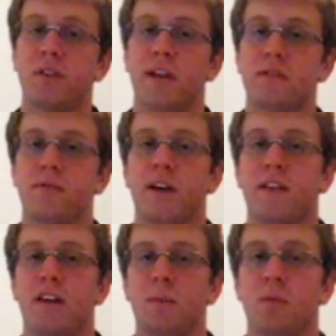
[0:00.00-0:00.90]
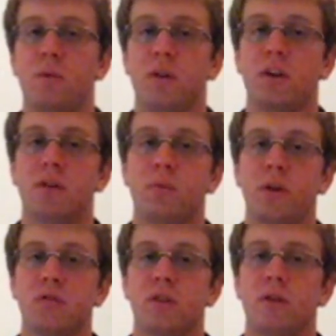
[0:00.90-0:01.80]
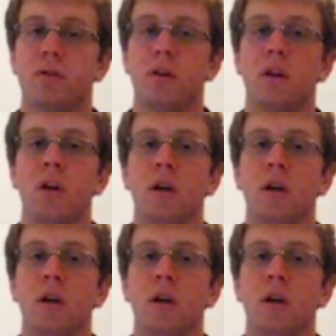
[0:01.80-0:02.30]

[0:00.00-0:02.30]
change the fact that I'm in a wheelchair and